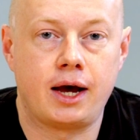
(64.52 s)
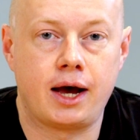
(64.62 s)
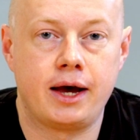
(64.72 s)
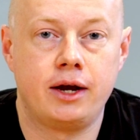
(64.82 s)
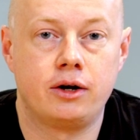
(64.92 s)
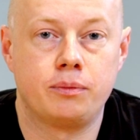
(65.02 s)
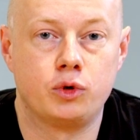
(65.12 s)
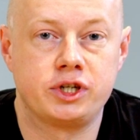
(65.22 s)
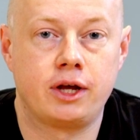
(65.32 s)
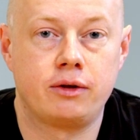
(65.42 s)
a higher
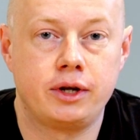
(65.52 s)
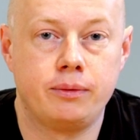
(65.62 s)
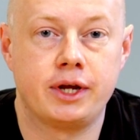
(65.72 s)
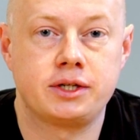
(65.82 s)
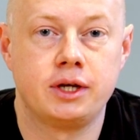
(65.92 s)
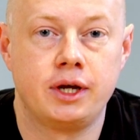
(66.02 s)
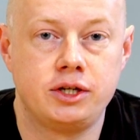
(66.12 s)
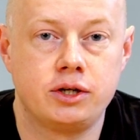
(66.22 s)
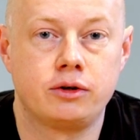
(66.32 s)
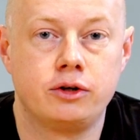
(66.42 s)
mortality rate
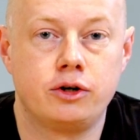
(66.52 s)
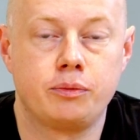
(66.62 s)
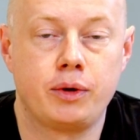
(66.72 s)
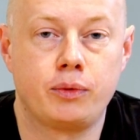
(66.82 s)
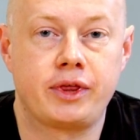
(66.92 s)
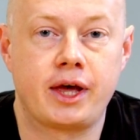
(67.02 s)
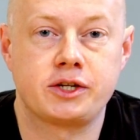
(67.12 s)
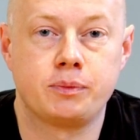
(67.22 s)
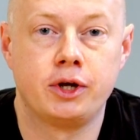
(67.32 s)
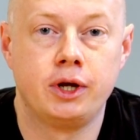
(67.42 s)
in children and young people with
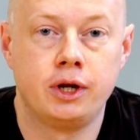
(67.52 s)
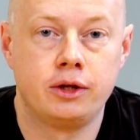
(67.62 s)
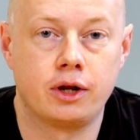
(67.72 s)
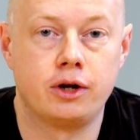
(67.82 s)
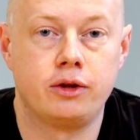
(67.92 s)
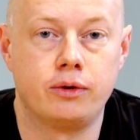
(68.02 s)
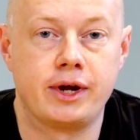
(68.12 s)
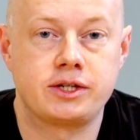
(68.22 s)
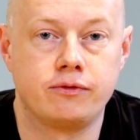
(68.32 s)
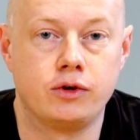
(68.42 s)
asthma than the
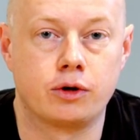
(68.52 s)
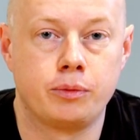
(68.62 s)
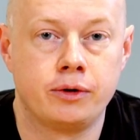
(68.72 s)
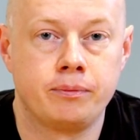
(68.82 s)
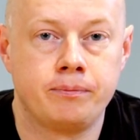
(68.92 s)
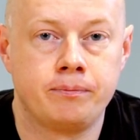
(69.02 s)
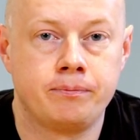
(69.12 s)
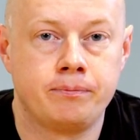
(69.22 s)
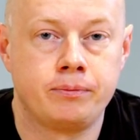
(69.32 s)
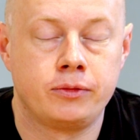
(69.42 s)
rest of Europe.
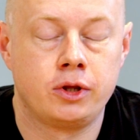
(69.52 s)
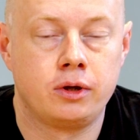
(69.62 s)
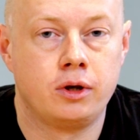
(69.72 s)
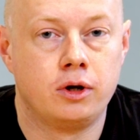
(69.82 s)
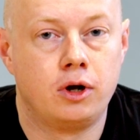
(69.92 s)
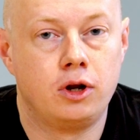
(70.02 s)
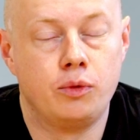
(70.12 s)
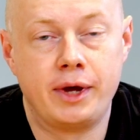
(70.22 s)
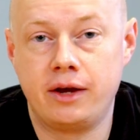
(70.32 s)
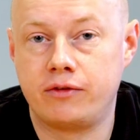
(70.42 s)

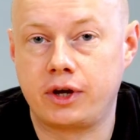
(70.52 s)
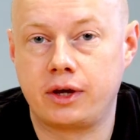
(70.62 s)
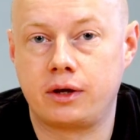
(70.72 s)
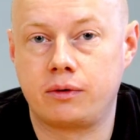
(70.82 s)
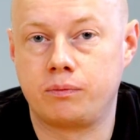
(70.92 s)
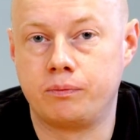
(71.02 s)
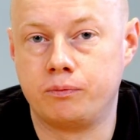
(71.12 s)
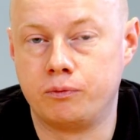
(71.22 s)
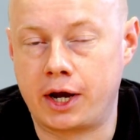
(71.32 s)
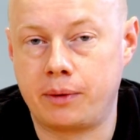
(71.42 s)
Although many of the
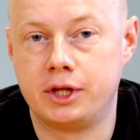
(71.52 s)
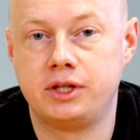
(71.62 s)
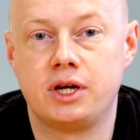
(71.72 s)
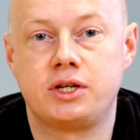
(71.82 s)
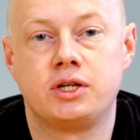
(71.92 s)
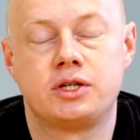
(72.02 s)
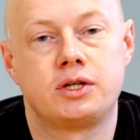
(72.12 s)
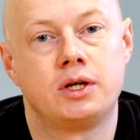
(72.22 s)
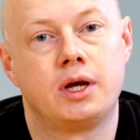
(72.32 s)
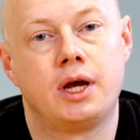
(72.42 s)

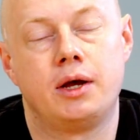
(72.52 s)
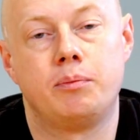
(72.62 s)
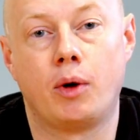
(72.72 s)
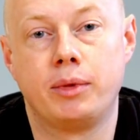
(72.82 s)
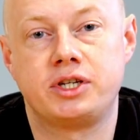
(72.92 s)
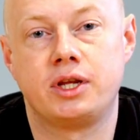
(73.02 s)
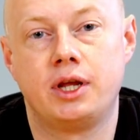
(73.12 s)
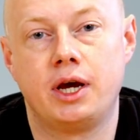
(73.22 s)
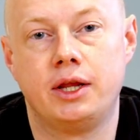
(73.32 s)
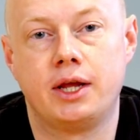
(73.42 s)
recommendations published in
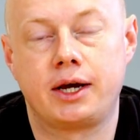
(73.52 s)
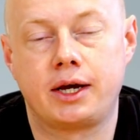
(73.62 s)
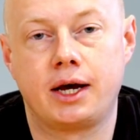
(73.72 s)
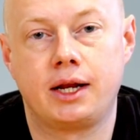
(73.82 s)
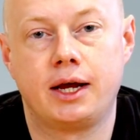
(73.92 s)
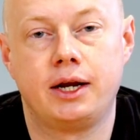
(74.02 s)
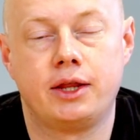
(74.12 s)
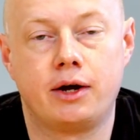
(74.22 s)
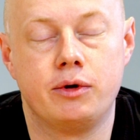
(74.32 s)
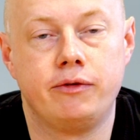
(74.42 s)
that guideline
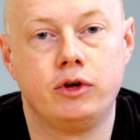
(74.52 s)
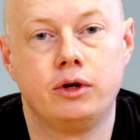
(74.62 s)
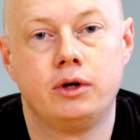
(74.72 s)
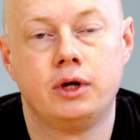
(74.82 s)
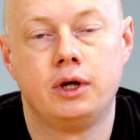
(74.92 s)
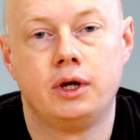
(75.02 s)
and that review